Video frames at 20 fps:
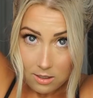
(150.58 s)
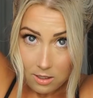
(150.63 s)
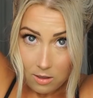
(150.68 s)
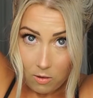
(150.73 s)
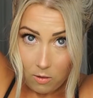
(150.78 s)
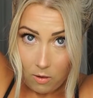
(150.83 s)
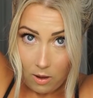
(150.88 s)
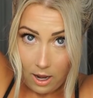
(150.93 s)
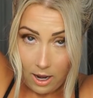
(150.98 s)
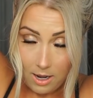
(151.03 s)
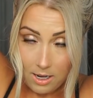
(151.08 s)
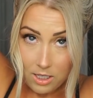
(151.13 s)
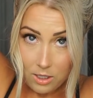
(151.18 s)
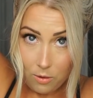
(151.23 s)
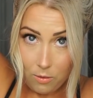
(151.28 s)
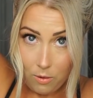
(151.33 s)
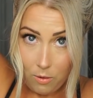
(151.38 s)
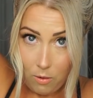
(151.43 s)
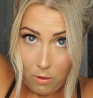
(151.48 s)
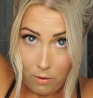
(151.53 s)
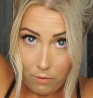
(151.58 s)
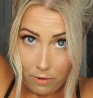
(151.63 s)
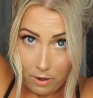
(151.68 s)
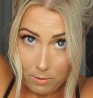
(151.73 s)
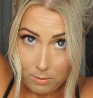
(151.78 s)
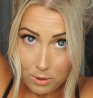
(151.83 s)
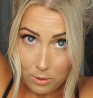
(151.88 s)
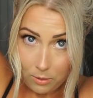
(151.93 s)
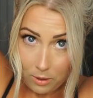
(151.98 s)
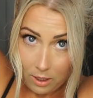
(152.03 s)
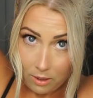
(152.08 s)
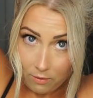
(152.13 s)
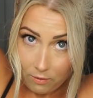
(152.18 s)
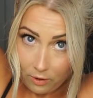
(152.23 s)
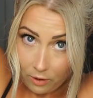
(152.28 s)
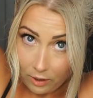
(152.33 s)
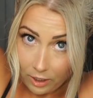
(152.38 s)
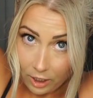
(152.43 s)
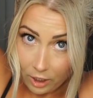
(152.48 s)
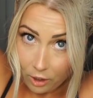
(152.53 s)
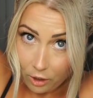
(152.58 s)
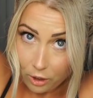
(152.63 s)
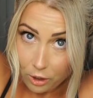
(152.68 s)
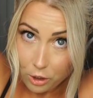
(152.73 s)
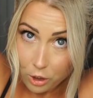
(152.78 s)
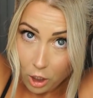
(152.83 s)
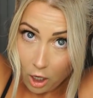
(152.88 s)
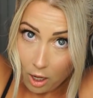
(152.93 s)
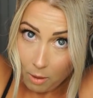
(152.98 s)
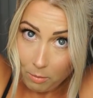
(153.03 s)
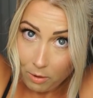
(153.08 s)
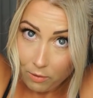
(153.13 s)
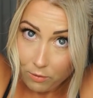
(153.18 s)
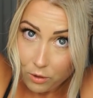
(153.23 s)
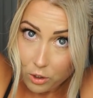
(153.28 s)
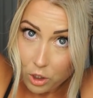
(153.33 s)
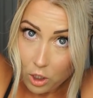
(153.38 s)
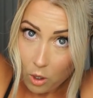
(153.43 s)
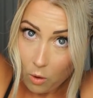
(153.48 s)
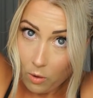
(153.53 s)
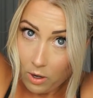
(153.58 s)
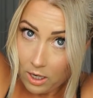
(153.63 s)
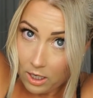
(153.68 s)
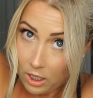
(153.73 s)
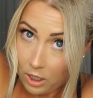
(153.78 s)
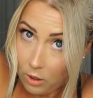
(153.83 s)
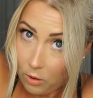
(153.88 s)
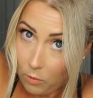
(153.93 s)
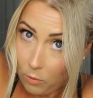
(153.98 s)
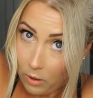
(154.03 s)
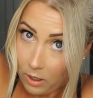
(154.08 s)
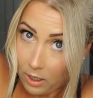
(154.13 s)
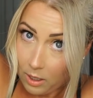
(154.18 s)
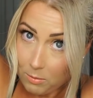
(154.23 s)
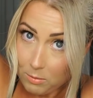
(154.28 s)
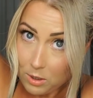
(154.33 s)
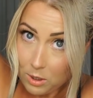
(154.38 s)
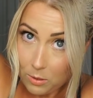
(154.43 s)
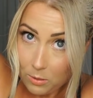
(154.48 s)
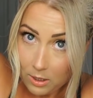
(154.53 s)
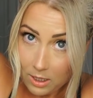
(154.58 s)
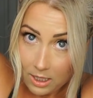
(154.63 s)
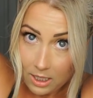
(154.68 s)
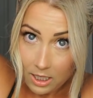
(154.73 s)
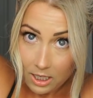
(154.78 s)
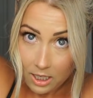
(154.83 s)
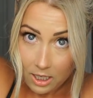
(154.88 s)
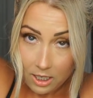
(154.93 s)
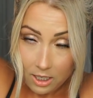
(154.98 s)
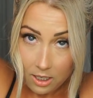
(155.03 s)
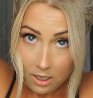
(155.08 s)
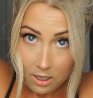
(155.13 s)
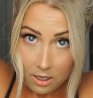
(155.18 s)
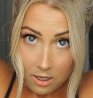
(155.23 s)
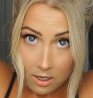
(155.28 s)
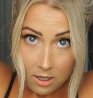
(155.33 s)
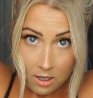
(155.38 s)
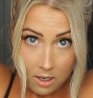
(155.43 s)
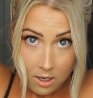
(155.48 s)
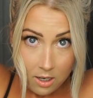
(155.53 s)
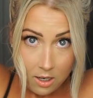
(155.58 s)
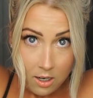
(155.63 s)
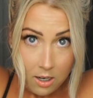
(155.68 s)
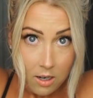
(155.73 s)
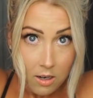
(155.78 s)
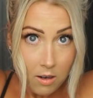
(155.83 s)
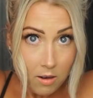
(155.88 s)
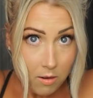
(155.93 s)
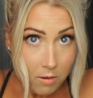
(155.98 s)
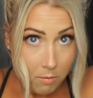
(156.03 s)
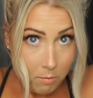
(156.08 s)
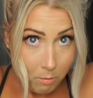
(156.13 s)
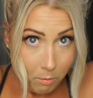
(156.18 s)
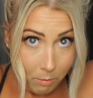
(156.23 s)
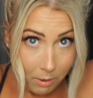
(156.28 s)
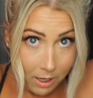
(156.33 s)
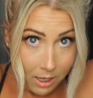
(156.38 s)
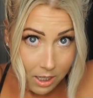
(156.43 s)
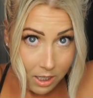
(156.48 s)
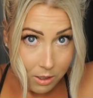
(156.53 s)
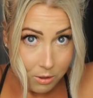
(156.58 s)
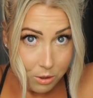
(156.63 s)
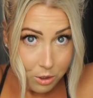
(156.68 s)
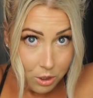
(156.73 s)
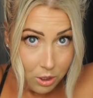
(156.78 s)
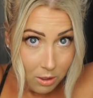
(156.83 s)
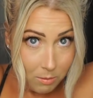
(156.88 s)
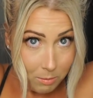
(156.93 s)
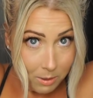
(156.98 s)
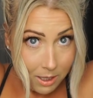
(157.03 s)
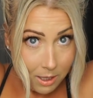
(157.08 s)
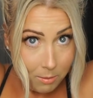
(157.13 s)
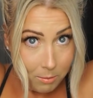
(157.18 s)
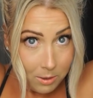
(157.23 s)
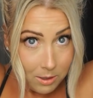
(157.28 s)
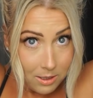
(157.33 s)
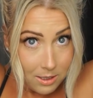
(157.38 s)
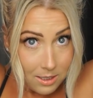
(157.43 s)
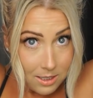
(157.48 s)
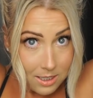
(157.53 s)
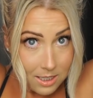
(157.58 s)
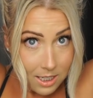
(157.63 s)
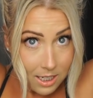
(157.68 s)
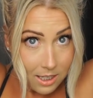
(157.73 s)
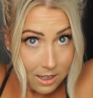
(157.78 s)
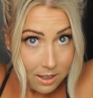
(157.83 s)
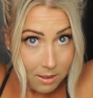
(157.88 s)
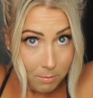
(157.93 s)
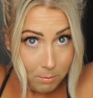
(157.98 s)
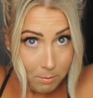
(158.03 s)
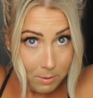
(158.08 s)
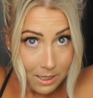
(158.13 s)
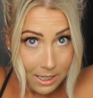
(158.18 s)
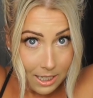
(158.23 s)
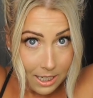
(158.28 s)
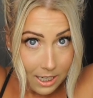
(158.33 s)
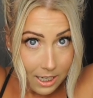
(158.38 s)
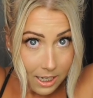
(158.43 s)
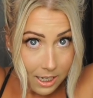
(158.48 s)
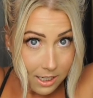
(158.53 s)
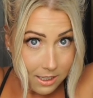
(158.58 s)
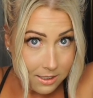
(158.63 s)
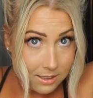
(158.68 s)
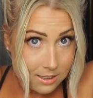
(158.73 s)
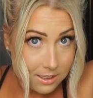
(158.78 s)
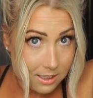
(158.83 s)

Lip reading: So I don't know if I'm doing a very good job of showing you what I'm doing here, but you should be able to see the beginnings